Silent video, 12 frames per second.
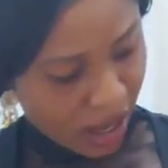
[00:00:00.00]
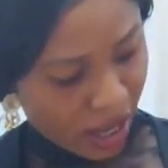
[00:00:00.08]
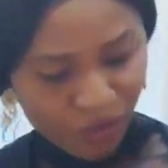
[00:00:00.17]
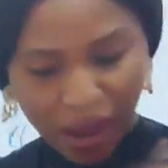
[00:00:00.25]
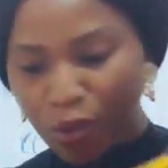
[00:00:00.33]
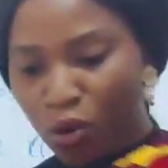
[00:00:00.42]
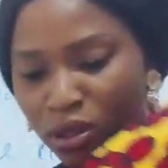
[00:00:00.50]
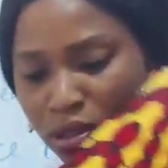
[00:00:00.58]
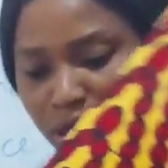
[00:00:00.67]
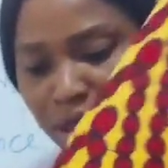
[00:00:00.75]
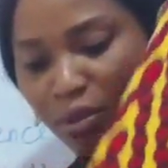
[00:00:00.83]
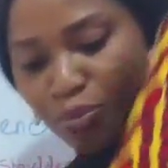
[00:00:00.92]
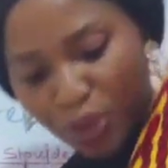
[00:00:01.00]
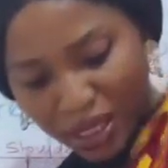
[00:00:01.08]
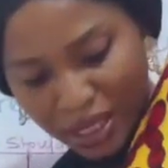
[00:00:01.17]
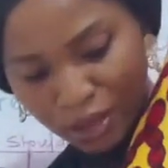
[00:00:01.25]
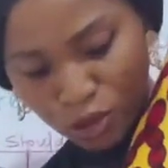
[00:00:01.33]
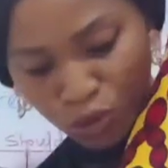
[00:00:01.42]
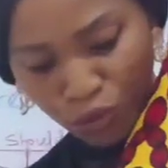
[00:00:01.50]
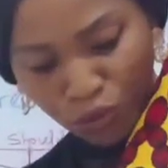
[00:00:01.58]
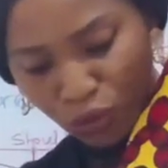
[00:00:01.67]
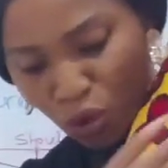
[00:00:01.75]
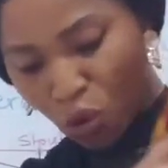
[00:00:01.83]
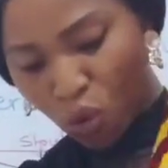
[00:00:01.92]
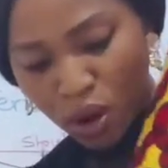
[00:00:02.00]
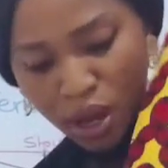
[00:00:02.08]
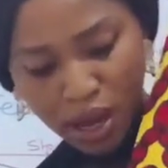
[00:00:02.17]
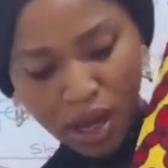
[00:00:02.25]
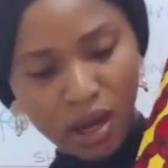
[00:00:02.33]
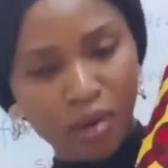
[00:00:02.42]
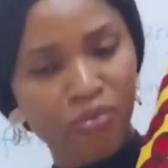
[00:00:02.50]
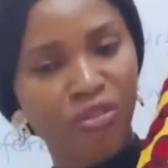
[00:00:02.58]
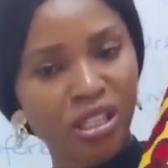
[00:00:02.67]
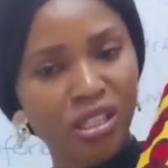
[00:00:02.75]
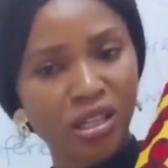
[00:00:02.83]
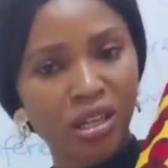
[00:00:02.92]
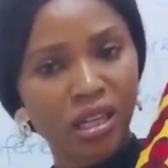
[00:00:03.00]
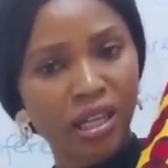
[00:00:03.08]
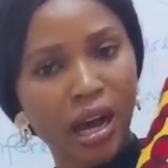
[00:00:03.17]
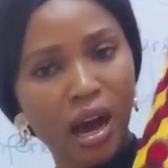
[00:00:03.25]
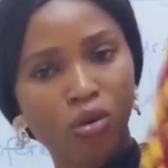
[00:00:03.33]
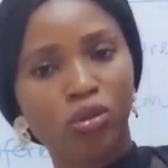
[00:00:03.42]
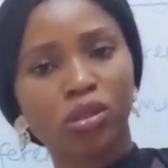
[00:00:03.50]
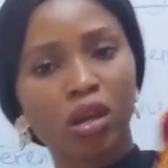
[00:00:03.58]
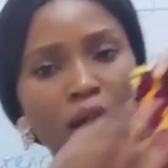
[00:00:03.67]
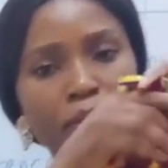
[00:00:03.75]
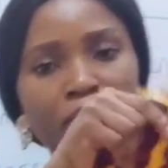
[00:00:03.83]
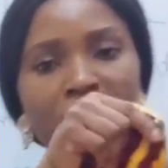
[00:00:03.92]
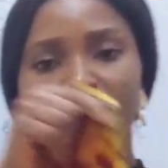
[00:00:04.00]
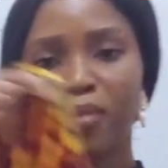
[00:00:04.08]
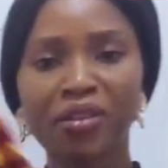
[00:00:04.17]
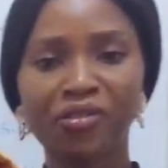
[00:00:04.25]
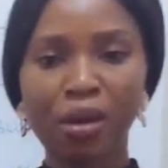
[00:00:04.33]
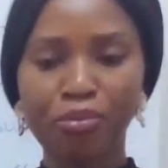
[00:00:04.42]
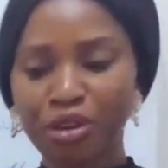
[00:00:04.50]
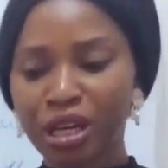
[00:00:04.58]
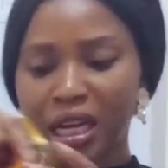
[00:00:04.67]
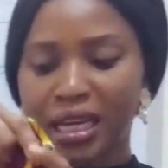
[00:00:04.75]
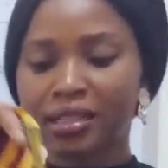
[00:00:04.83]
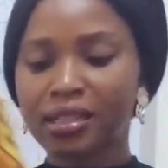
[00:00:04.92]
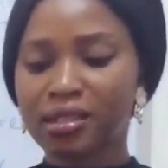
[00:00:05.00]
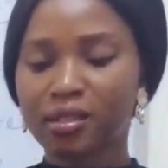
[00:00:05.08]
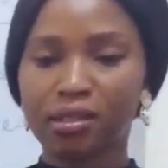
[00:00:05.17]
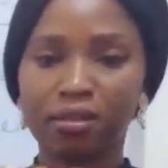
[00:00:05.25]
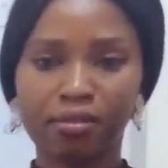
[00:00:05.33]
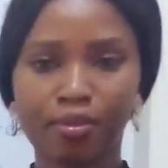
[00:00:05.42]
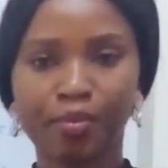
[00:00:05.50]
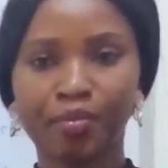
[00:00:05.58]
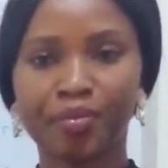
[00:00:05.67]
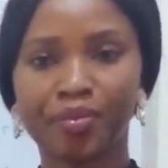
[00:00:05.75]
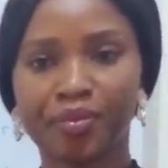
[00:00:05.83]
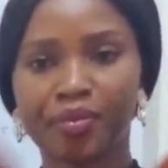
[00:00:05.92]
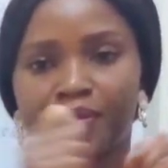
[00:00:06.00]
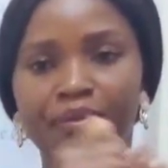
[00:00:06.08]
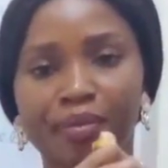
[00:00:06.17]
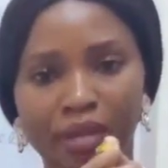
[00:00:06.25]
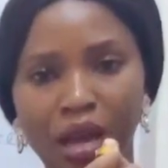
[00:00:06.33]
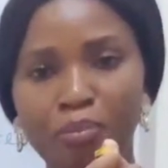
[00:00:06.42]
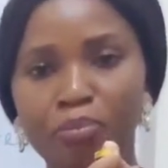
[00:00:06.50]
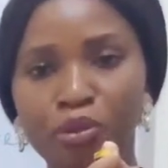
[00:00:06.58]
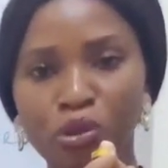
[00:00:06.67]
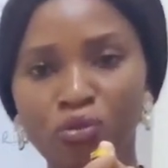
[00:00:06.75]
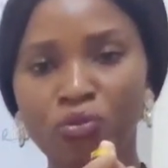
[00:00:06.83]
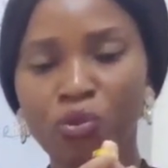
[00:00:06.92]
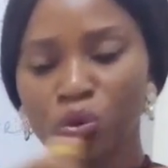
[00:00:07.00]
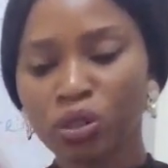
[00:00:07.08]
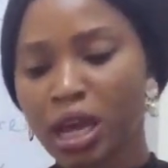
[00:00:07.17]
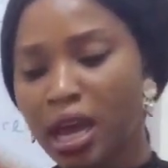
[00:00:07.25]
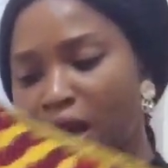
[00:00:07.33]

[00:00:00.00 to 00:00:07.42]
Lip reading: If I want the pattern to flow vertically, I would place my fabric like this and put on fold.